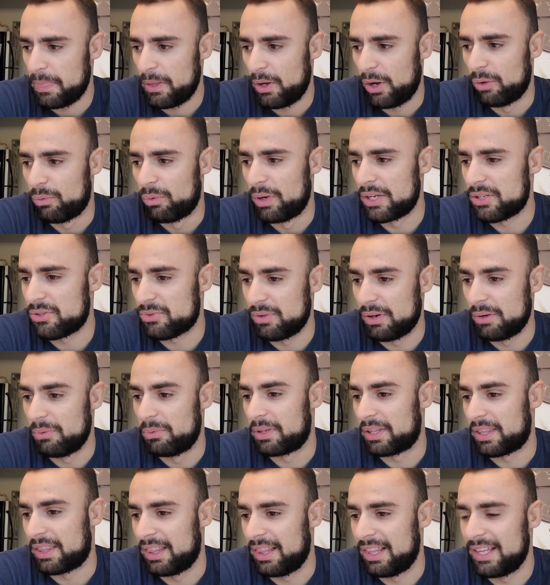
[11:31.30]
restaurant
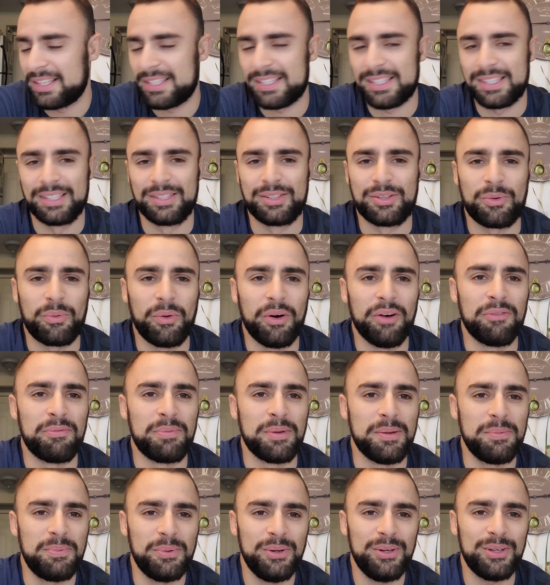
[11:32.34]
with less than 12
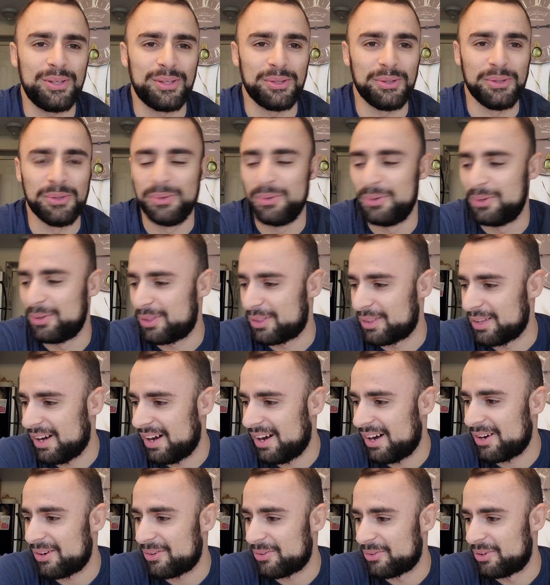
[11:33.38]
people, you
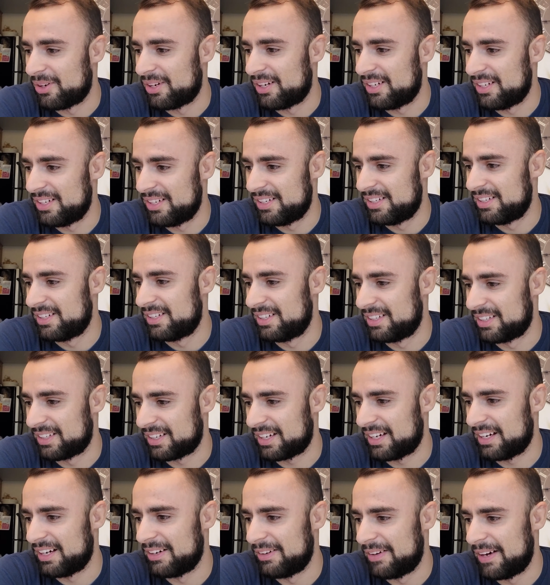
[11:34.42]
thought wrong.
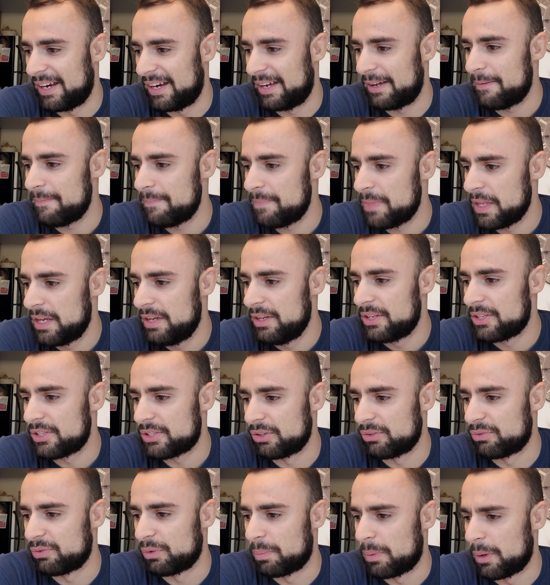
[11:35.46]
All right.
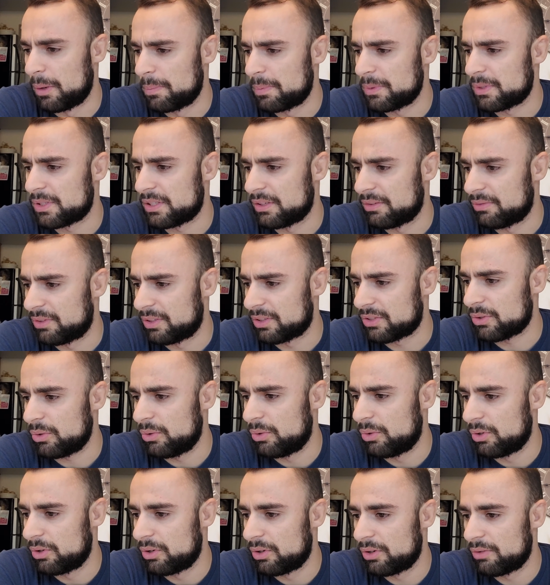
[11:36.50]
So for purpose of this
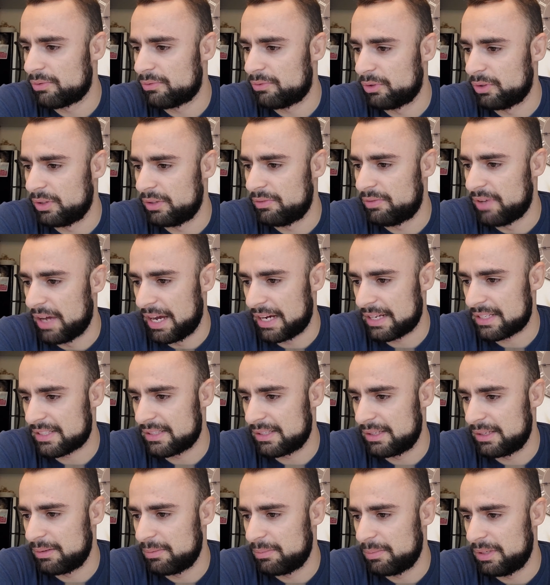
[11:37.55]
order, fully
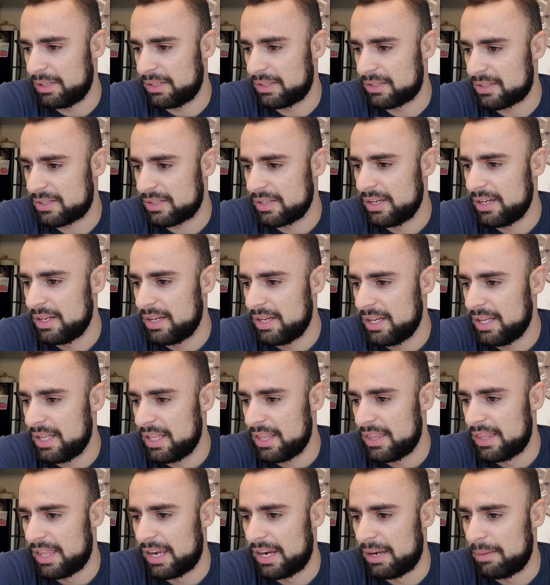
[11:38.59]
vaccinated means
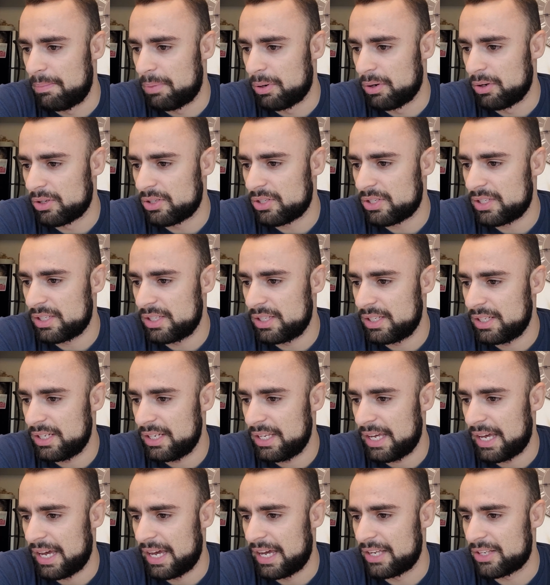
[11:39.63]
that a
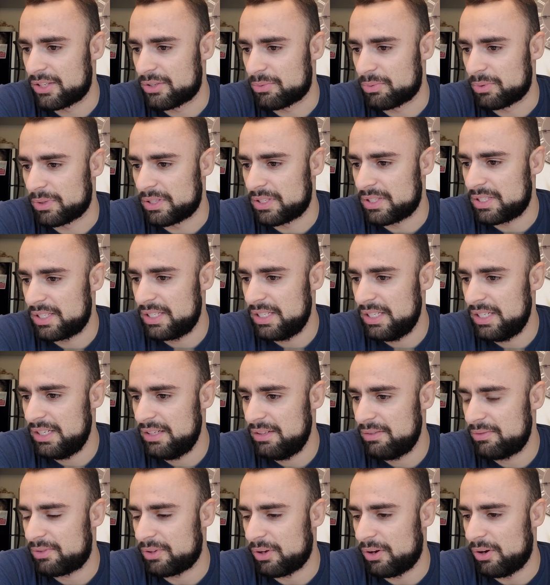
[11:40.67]
person has
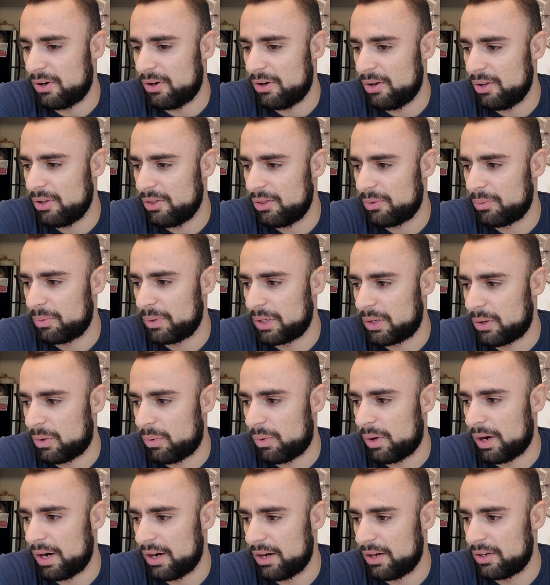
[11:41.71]
received all the
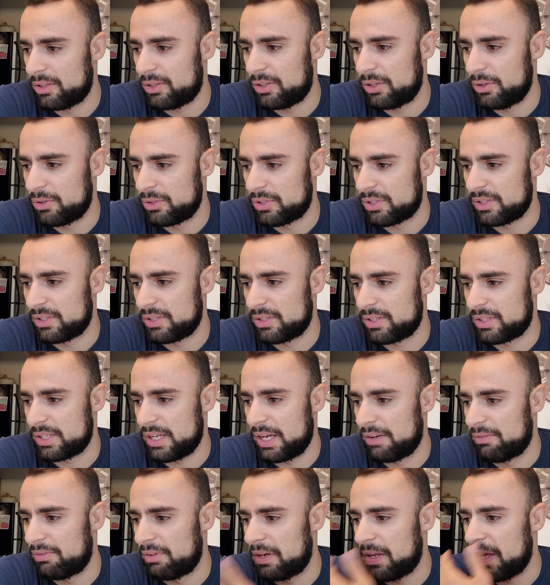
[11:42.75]
required doses
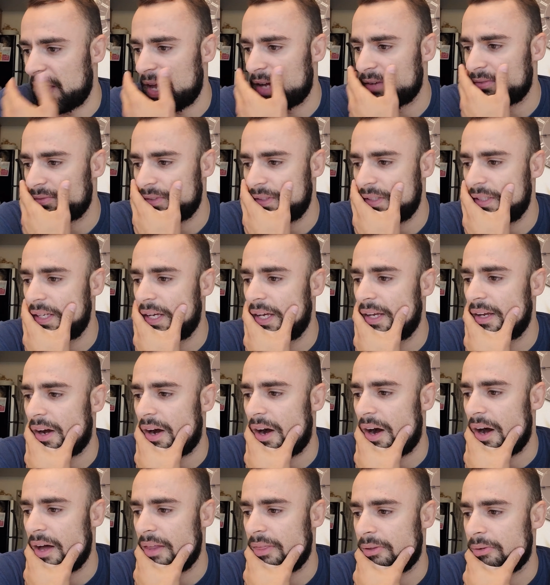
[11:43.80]
of an
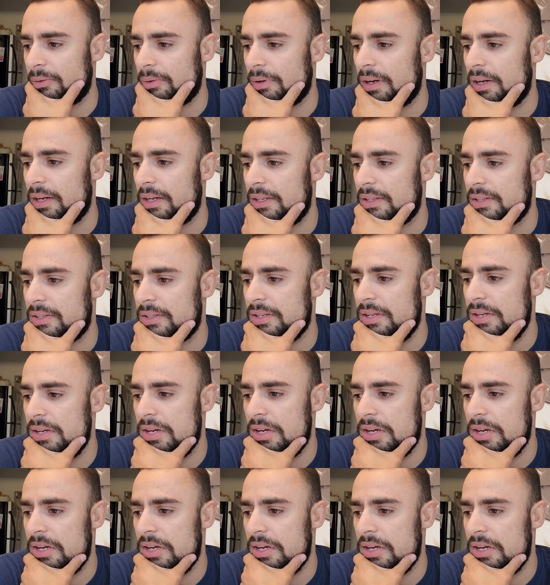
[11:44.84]
FDA-authorized